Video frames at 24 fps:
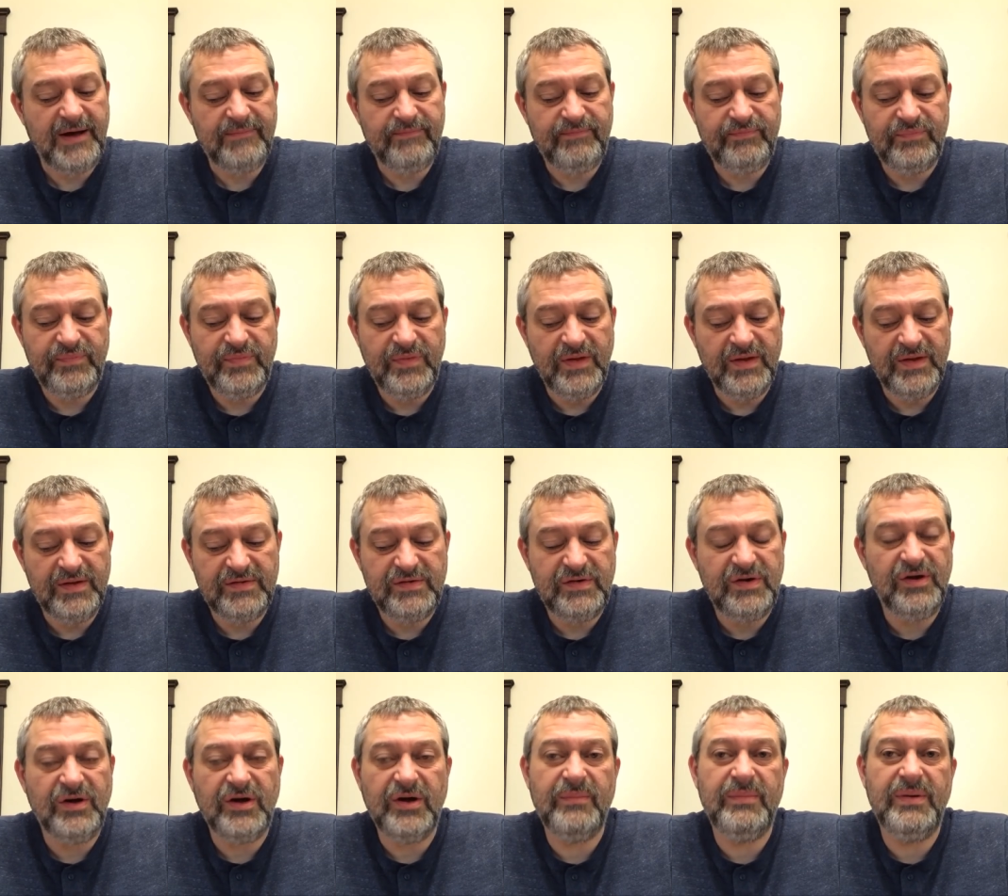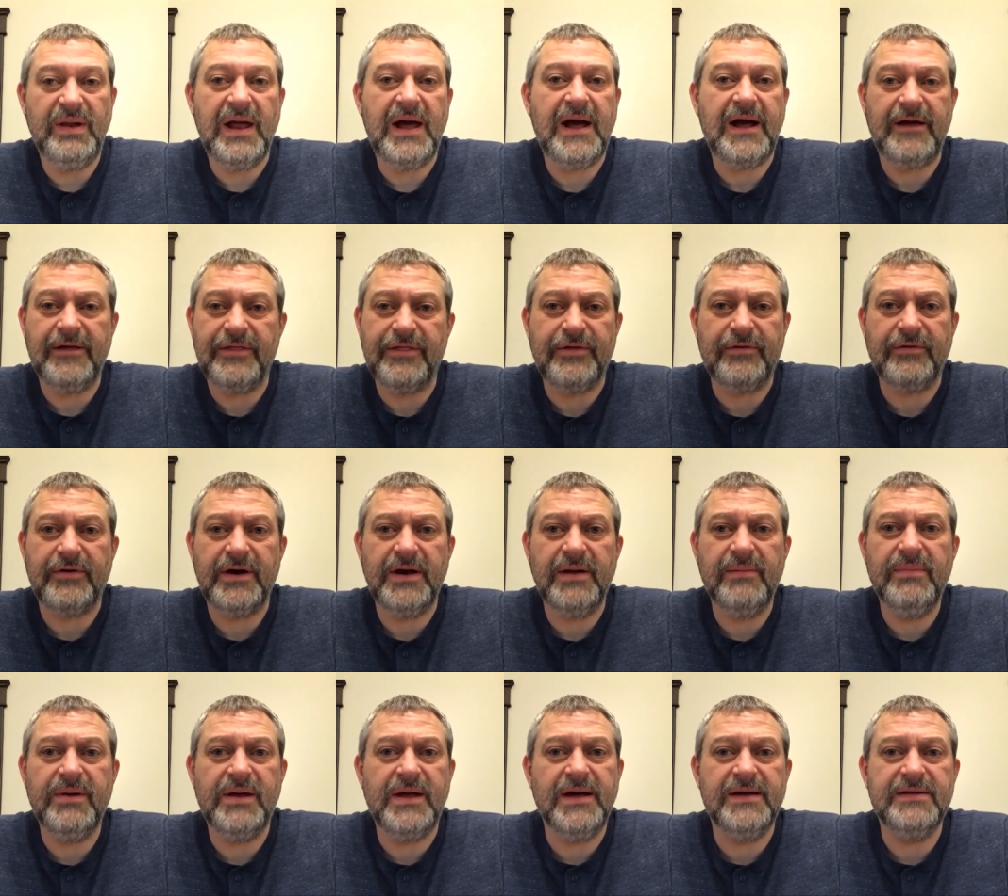a
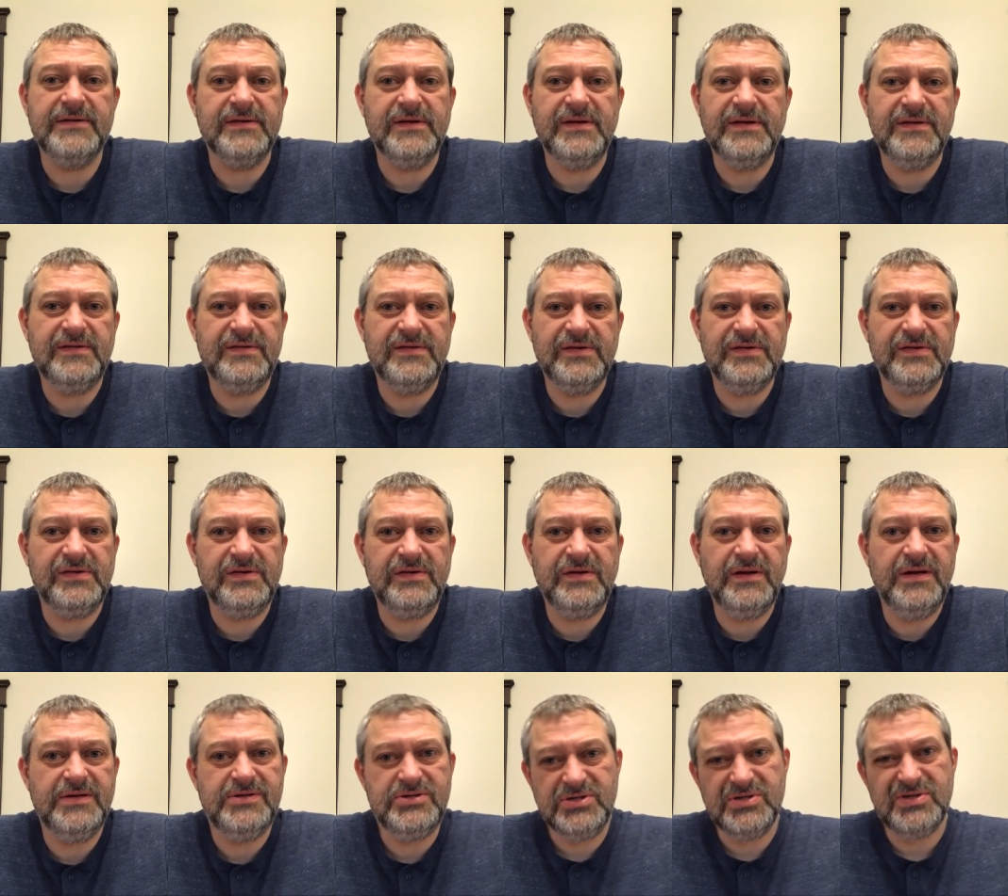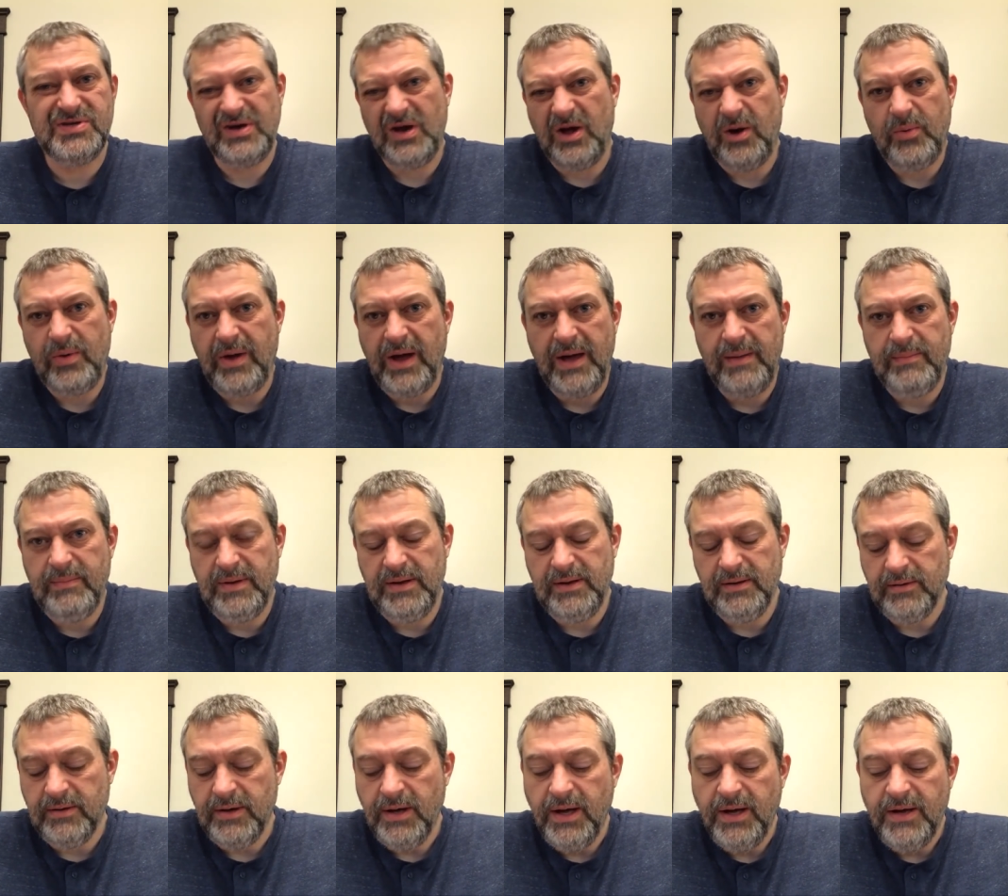3, because it's just an okay
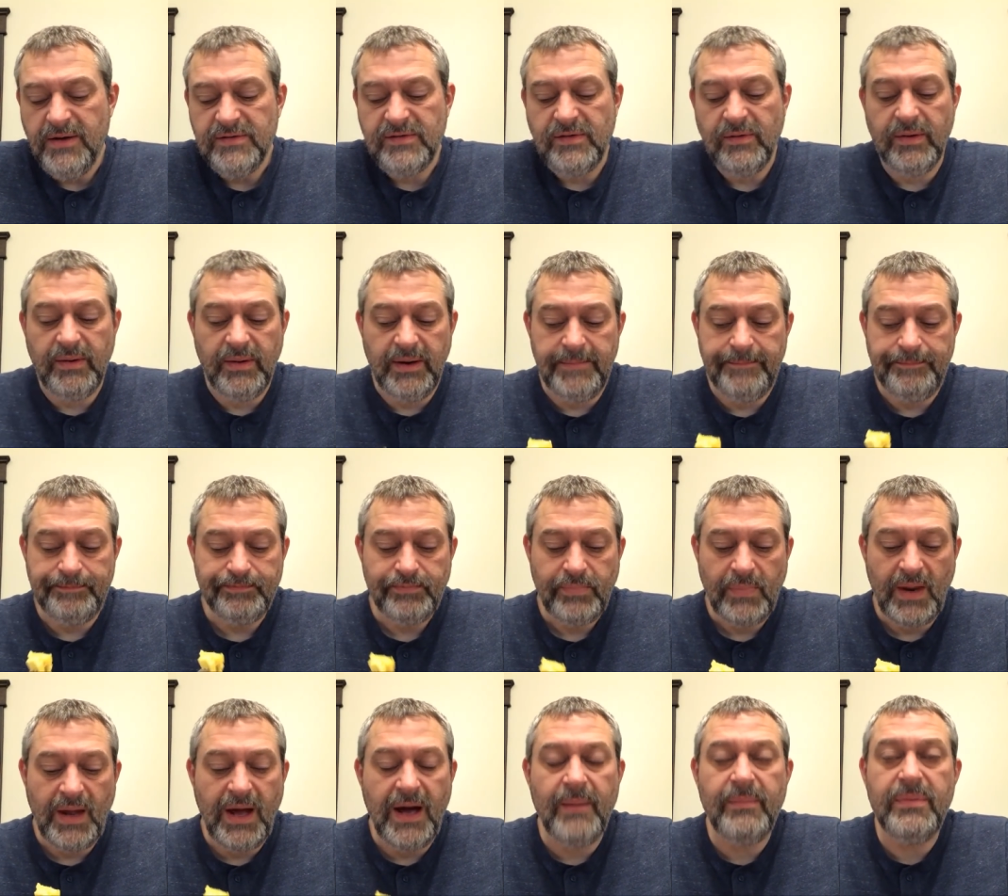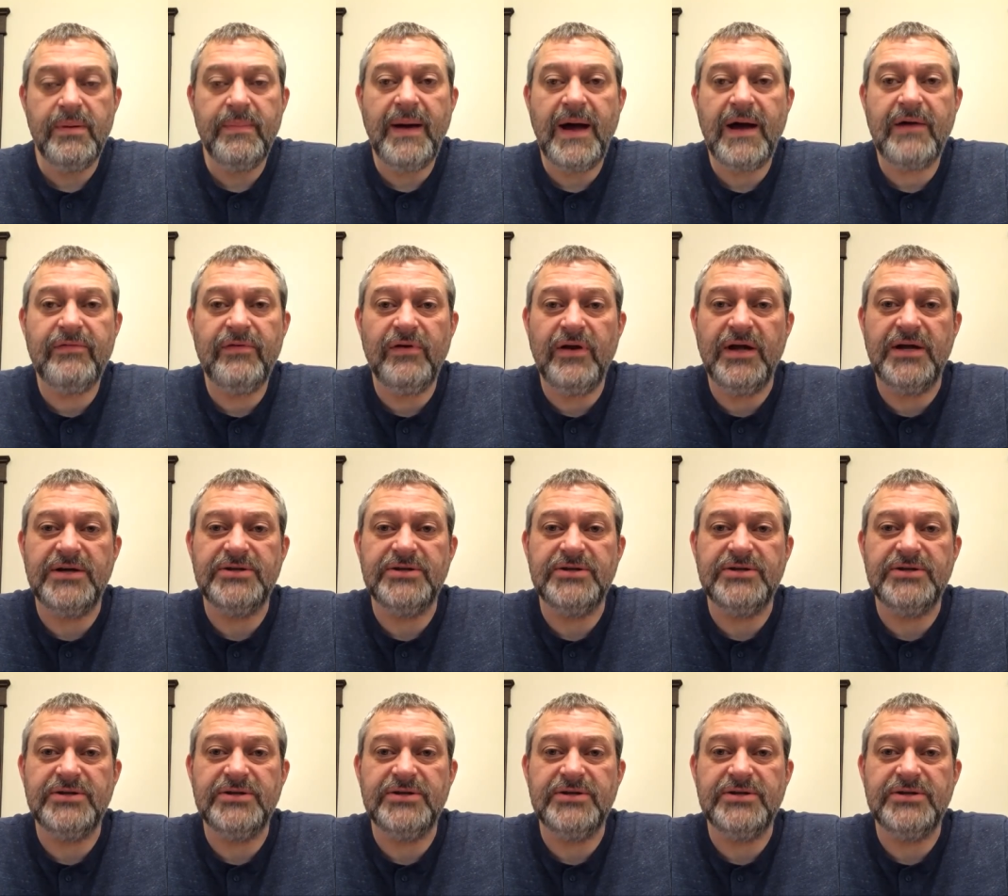meal. So anyway, I'll be back for